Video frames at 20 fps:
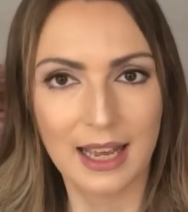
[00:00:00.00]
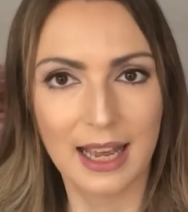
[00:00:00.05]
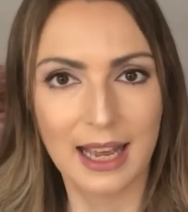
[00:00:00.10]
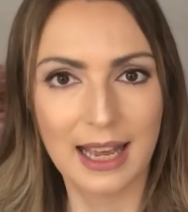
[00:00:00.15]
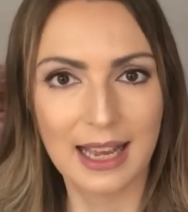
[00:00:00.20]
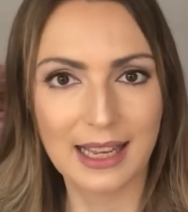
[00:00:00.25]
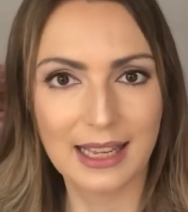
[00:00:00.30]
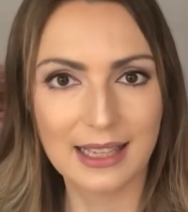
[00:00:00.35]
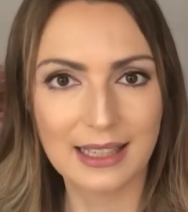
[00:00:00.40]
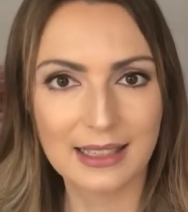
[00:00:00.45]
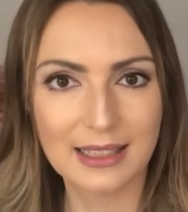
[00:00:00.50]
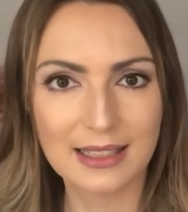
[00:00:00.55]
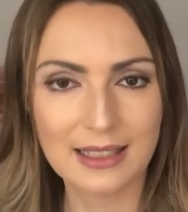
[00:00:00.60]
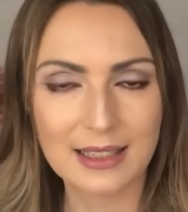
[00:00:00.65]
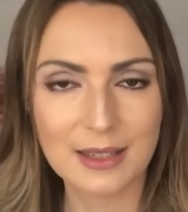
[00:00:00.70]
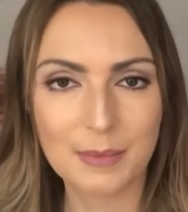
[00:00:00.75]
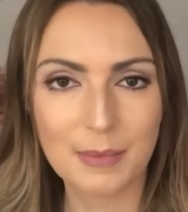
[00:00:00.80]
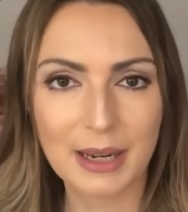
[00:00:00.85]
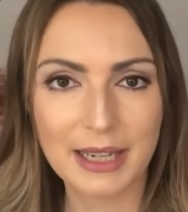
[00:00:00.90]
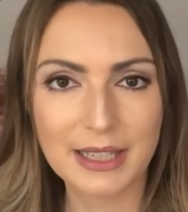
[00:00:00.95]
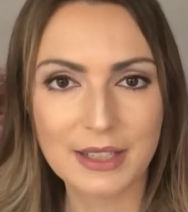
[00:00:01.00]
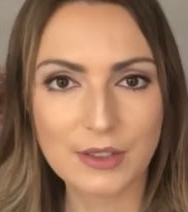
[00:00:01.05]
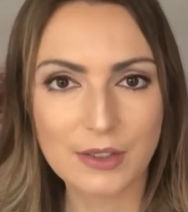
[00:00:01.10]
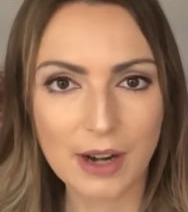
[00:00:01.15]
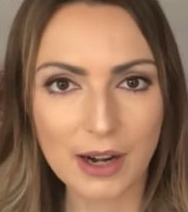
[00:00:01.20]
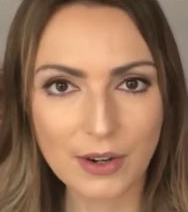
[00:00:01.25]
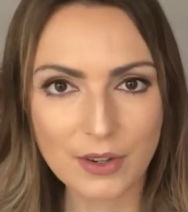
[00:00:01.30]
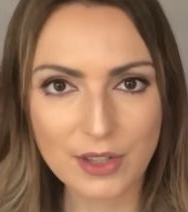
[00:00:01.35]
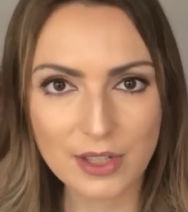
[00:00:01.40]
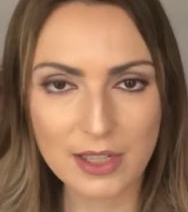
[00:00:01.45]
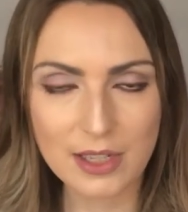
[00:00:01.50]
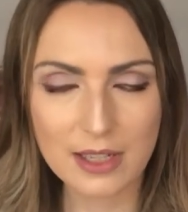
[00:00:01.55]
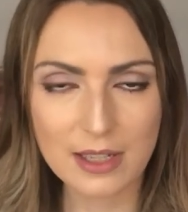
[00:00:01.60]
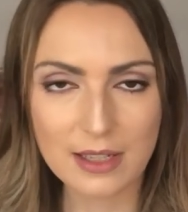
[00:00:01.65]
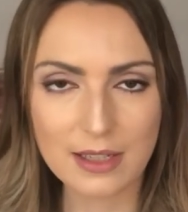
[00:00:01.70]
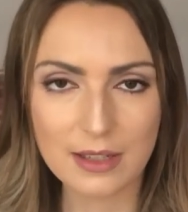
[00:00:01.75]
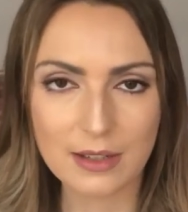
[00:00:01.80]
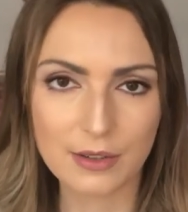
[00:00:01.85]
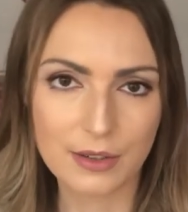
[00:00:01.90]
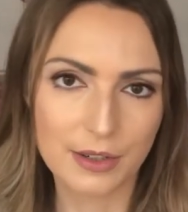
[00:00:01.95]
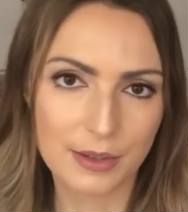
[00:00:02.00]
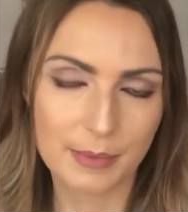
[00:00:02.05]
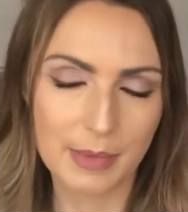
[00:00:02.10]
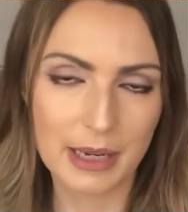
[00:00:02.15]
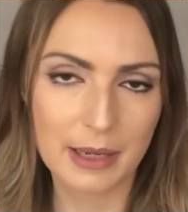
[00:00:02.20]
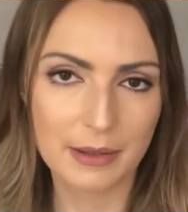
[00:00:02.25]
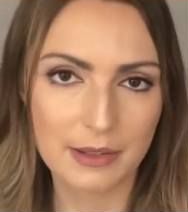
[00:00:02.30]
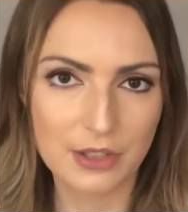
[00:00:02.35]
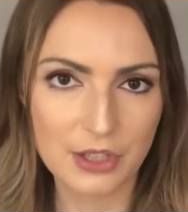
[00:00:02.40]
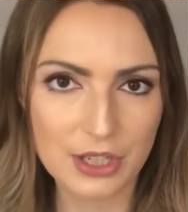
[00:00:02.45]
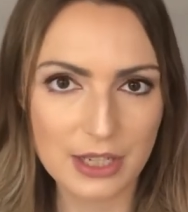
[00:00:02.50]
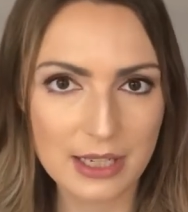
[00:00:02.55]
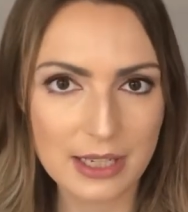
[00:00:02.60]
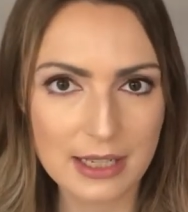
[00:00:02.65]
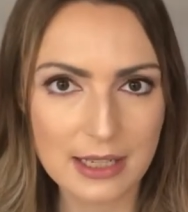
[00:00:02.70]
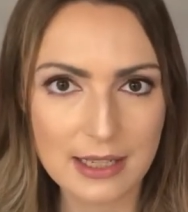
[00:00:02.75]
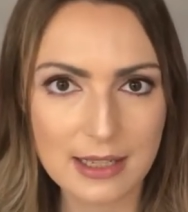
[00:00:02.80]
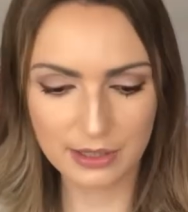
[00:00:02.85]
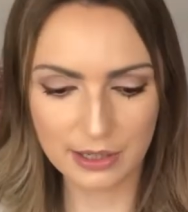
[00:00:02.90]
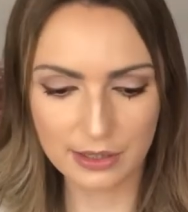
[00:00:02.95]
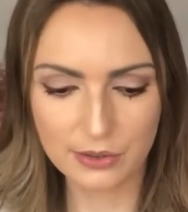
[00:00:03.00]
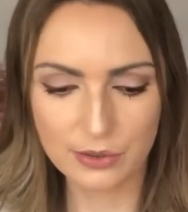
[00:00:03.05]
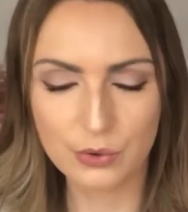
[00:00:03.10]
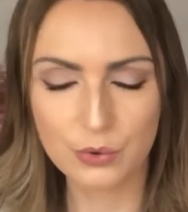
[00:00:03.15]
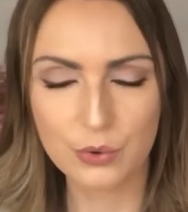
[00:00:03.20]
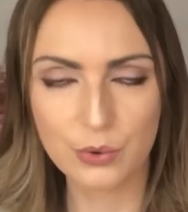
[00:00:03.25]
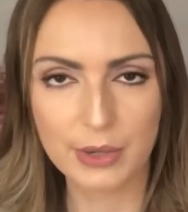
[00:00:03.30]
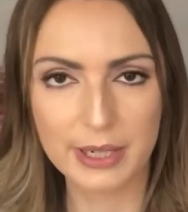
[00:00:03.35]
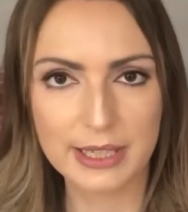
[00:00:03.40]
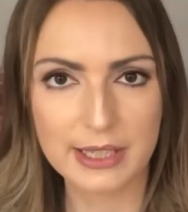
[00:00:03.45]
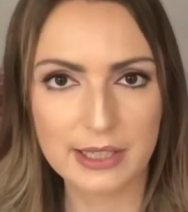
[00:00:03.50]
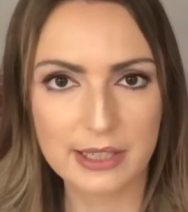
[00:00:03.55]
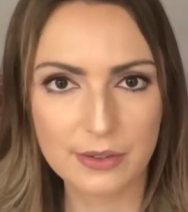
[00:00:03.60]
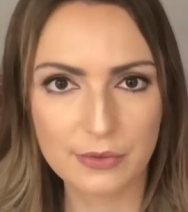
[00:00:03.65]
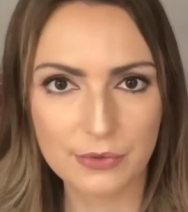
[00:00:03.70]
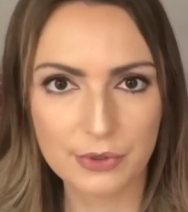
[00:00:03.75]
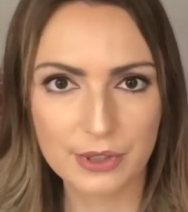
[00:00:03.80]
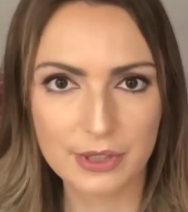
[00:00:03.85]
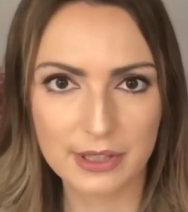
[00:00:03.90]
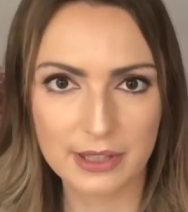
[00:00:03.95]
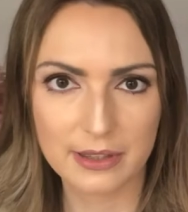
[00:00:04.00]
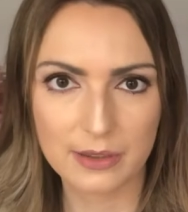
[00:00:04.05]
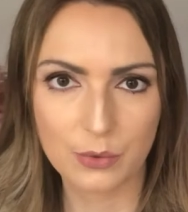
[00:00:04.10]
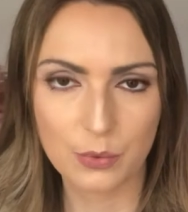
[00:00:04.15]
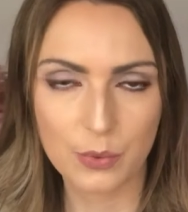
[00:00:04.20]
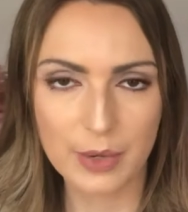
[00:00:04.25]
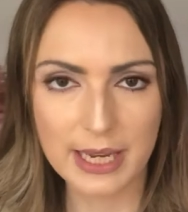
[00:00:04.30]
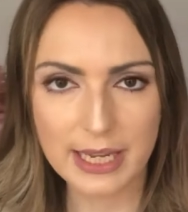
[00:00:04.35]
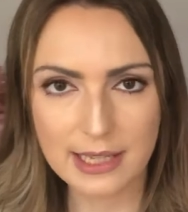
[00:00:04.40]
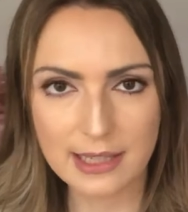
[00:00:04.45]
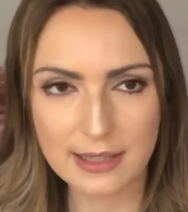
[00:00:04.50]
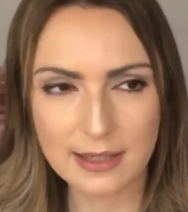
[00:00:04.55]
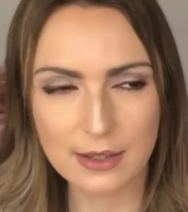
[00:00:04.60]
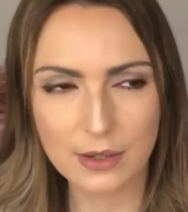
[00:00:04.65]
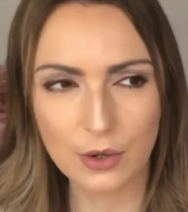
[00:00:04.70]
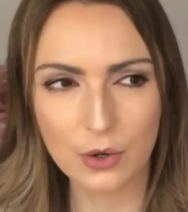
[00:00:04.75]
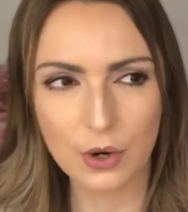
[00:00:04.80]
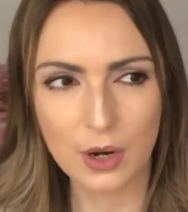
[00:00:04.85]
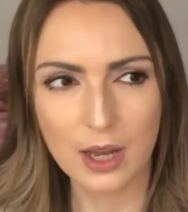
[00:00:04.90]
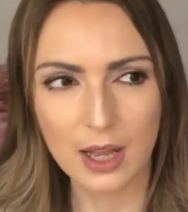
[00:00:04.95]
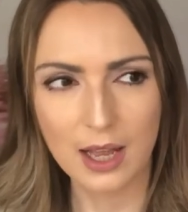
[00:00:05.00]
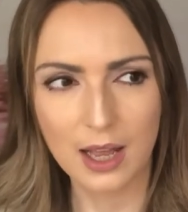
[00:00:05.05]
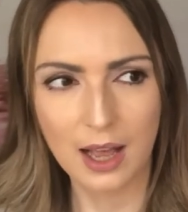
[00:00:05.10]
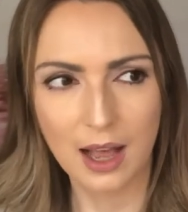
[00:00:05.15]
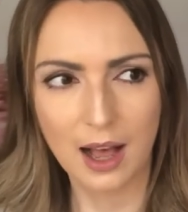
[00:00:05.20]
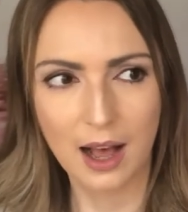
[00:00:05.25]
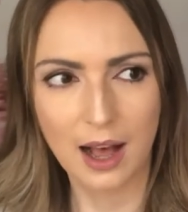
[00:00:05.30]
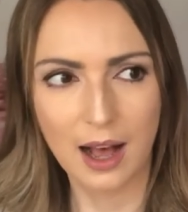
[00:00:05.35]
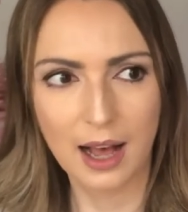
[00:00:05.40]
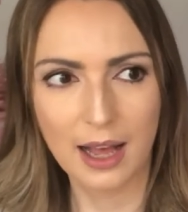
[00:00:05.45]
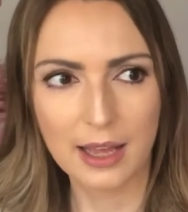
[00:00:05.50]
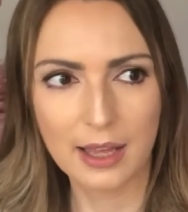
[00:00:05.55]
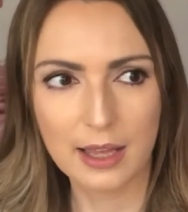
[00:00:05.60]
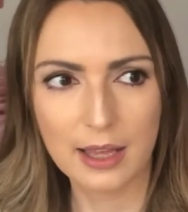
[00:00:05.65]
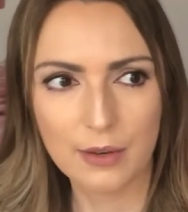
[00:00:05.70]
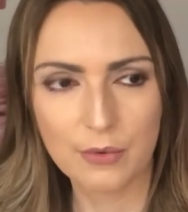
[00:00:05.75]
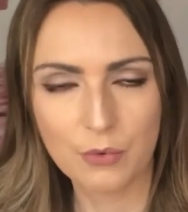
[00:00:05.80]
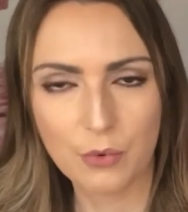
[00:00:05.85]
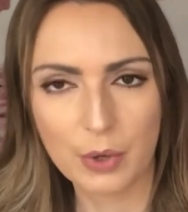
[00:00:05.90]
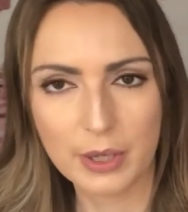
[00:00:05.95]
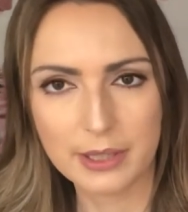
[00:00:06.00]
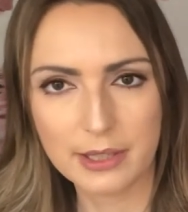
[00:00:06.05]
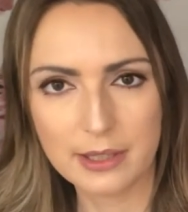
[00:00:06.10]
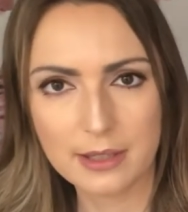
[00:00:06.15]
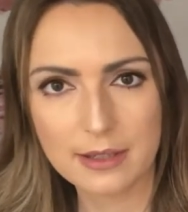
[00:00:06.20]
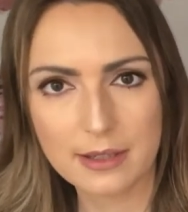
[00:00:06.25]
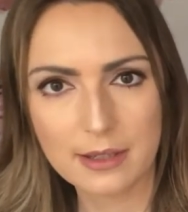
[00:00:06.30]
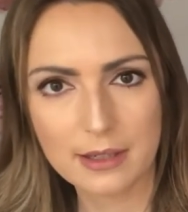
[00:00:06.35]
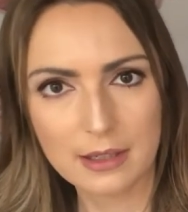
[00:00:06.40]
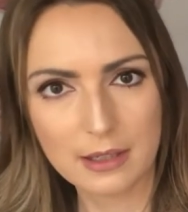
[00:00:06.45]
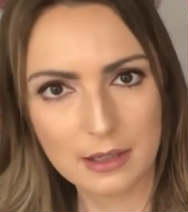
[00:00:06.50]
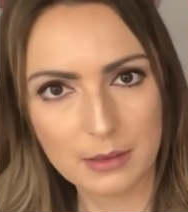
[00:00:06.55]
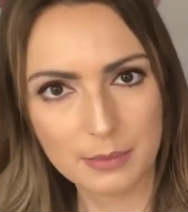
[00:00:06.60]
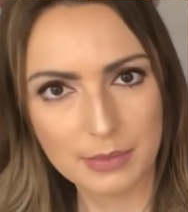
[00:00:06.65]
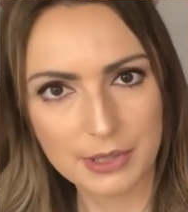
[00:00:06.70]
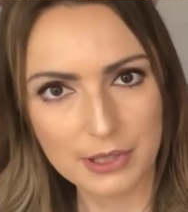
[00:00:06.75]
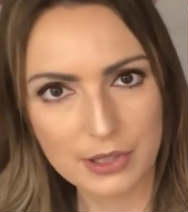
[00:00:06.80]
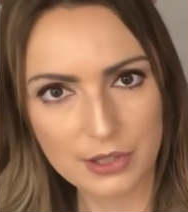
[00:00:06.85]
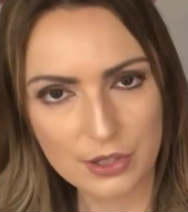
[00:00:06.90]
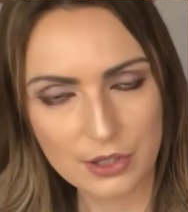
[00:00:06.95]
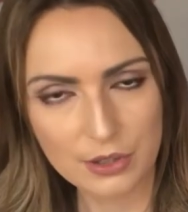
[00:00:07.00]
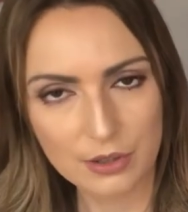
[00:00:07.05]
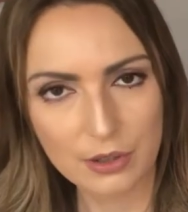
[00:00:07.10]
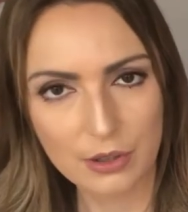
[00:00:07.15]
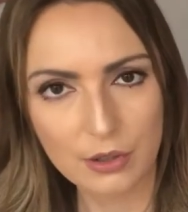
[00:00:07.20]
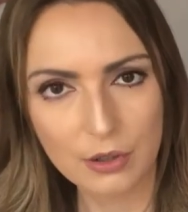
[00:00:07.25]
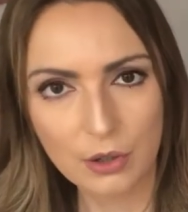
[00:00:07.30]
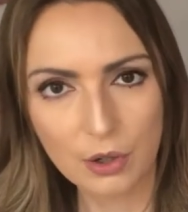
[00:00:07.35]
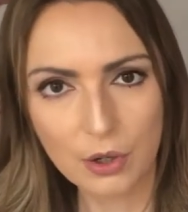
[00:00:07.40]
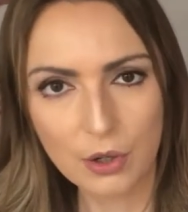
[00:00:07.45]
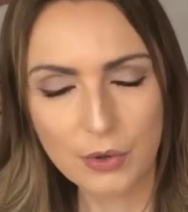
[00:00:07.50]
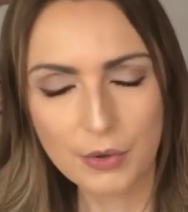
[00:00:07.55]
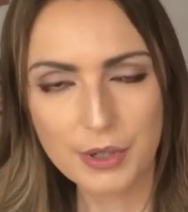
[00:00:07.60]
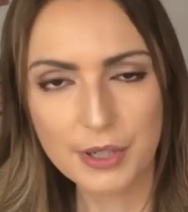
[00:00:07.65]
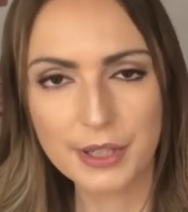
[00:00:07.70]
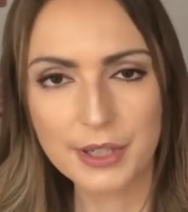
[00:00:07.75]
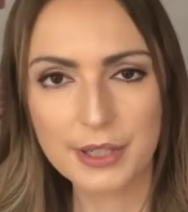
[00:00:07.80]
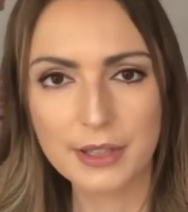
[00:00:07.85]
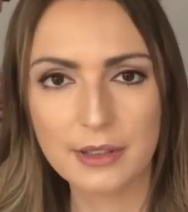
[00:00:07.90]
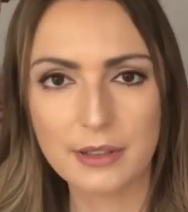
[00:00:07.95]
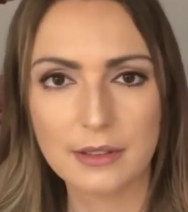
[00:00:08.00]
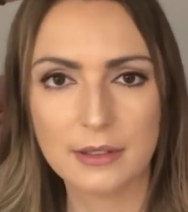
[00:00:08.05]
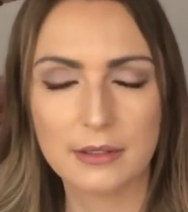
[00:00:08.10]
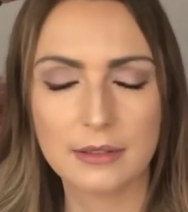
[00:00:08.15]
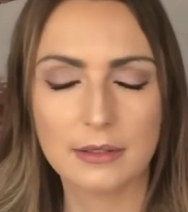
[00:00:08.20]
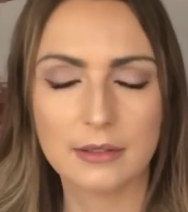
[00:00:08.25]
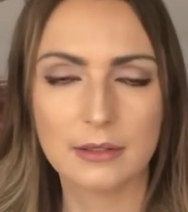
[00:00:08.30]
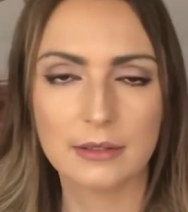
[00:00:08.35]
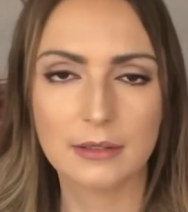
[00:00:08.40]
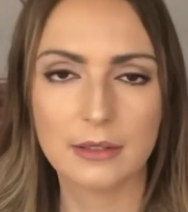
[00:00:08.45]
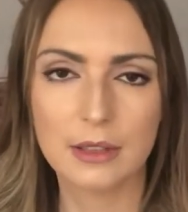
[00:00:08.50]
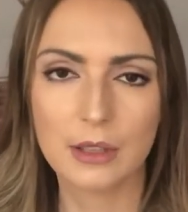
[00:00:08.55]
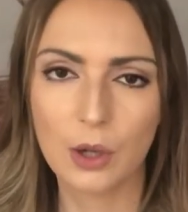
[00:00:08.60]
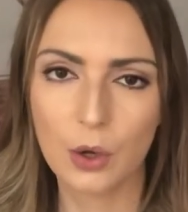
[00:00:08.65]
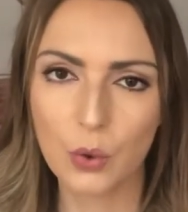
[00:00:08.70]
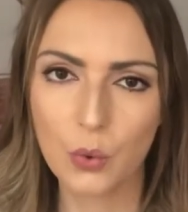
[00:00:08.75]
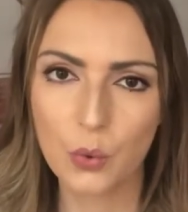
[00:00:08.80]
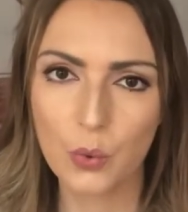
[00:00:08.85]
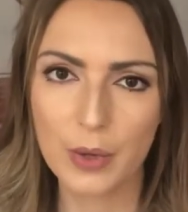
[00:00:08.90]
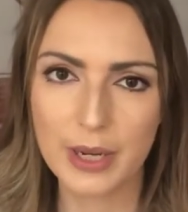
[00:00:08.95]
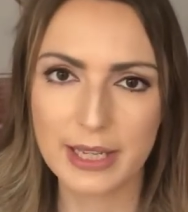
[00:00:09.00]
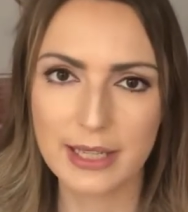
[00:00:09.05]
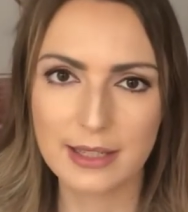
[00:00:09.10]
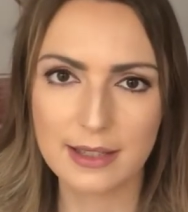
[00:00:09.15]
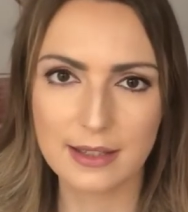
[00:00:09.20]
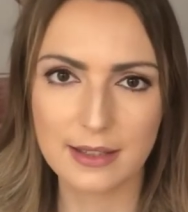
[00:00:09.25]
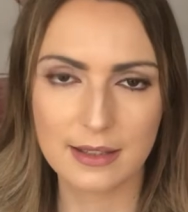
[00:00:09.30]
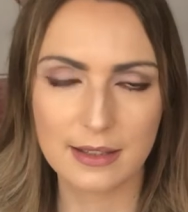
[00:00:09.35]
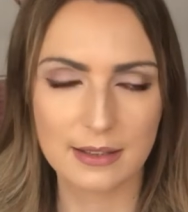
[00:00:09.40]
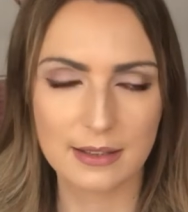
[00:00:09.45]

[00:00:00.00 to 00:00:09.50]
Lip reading: And my trousers or my jeans are quite different in the waist. So I have one that is a little bit lower, low waist,